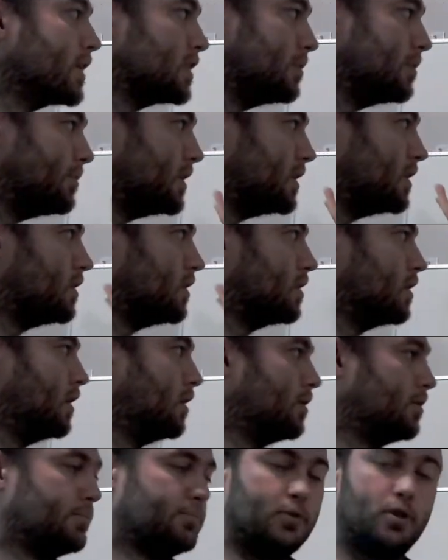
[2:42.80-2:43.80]
to be
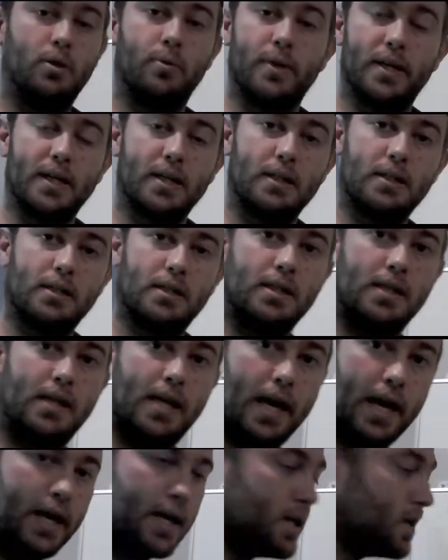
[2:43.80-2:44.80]
doing
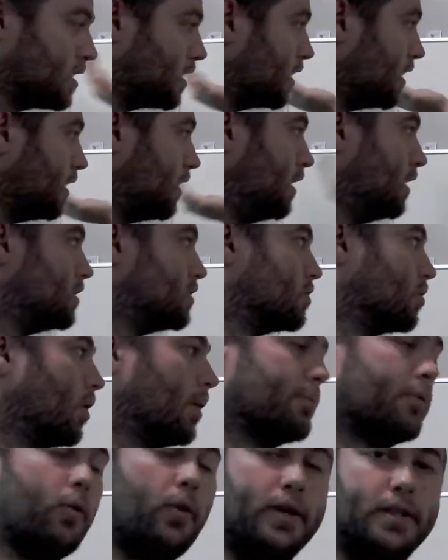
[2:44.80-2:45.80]
today. So
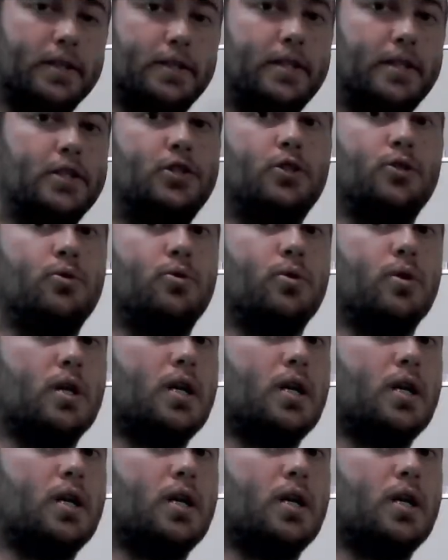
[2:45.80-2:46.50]
I'm going to teach you a